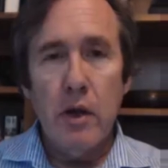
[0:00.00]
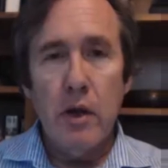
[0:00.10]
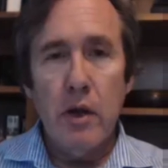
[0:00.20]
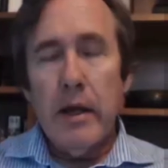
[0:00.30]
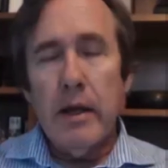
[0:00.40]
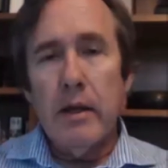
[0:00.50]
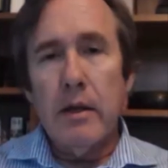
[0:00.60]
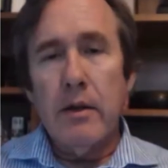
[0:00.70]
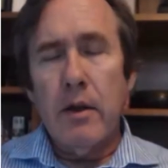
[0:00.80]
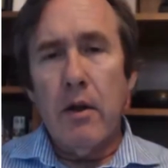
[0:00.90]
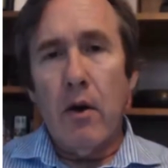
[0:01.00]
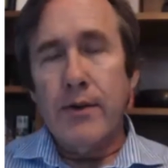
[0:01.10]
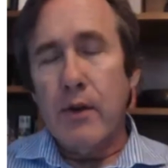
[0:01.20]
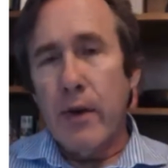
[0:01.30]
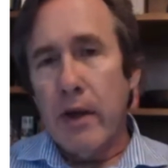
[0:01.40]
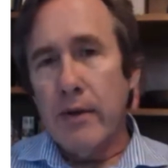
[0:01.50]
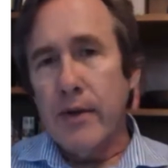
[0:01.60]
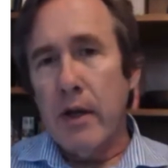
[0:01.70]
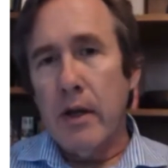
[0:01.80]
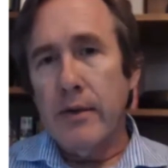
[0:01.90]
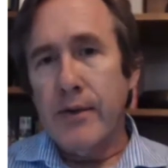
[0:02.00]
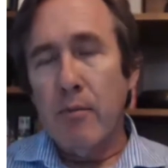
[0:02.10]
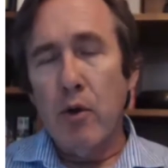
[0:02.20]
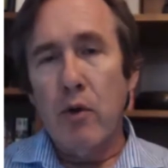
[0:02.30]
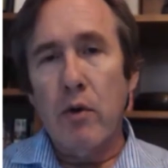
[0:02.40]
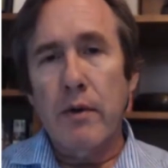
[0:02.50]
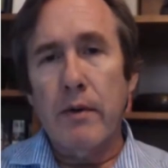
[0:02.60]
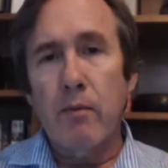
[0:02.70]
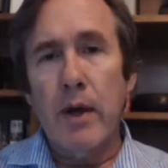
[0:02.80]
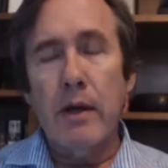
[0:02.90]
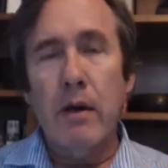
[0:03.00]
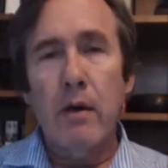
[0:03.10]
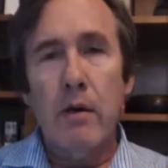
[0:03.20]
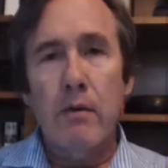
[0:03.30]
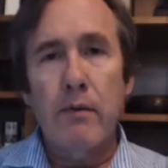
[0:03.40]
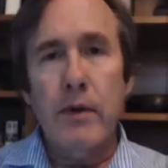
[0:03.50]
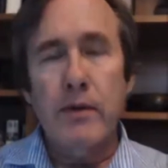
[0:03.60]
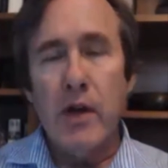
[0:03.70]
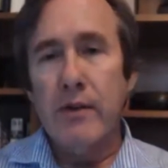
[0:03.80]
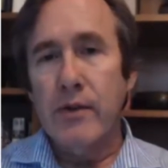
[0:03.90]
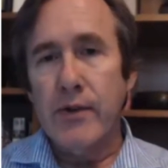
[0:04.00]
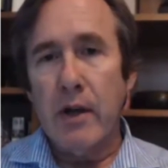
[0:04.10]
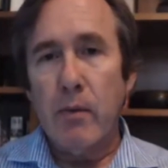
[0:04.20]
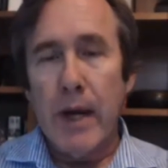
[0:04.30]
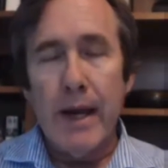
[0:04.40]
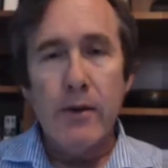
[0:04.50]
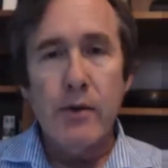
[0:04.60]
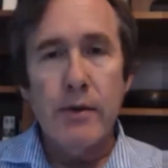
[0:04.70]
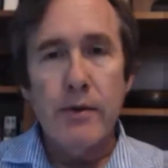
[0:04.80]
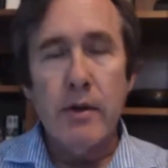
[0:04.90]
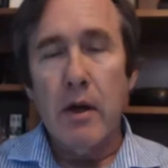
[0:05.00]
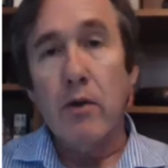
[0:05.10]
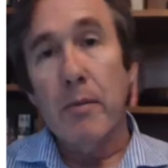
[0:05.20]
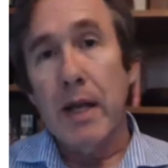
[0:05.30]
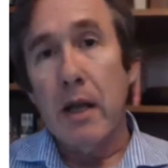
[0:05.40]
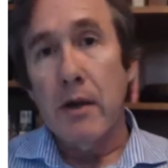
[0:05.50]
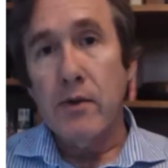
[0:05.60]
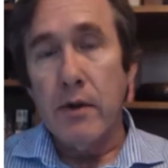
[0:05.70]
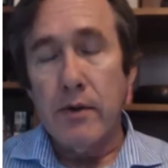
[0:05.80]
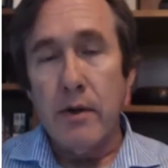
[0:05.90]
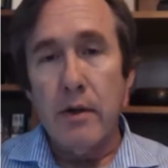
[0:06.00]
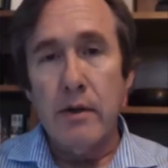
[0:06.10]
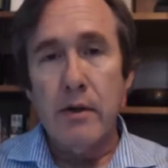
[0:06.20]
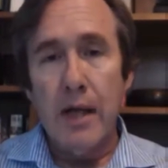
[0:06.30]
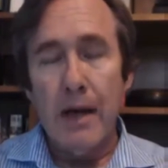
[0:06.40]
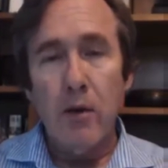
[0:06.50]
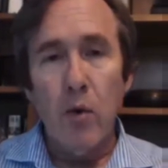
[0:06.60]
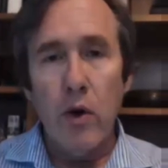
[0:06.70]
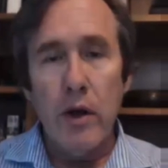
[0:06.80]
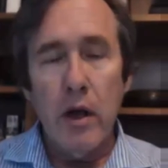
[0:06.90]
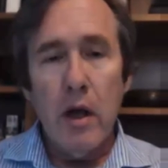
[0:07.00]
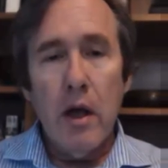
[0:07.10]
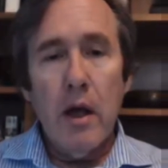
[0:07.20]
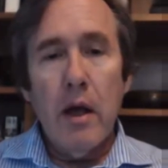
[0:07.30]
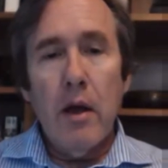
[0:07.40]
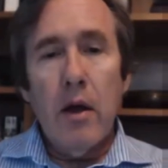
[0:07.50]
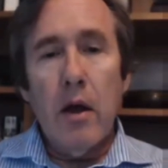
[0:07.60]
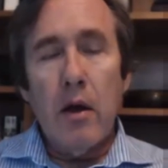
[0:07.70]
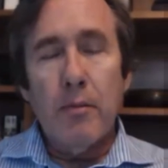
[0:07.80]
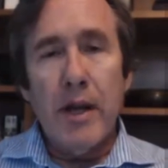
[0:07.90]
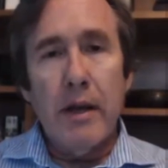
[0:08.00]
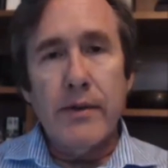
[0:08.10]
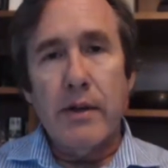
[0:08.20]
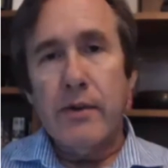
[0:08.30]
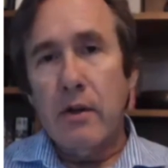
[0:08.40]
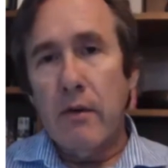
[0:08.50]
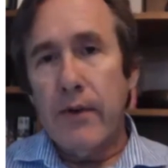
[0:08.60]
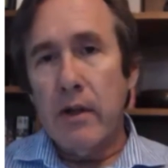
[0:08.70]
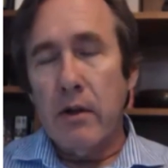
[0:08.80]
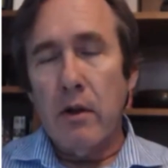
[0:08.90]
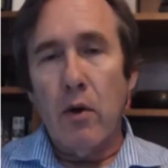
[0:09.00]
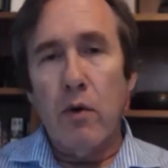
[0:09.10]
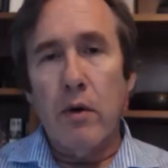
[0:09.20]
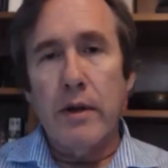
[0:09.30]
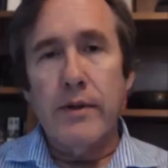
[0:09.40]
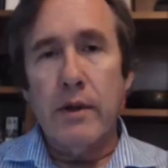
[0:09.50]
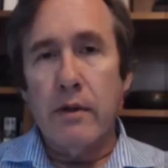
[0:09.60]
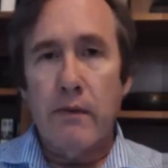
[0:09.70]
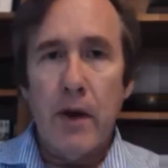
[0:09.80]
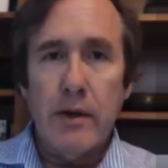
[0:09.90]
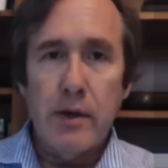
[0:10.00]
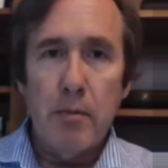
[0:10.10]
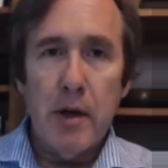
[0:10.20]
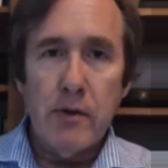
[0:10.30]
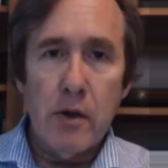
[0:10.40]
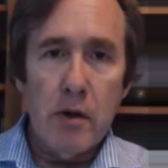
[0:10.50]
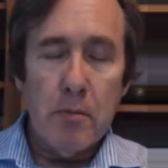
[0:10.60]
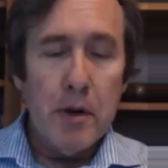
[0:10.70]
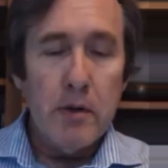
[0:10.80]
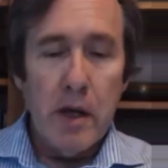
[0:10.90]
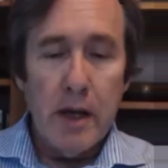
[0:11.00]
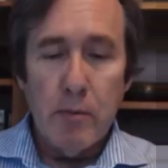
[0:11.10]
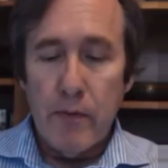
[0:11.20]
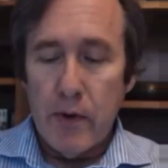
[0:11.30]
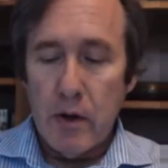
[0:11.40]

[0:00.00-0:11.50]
It also has a similar rate of injection site reactions to the other medications in this category, but has a significantly lower incidence of constipation compared to Aimovig.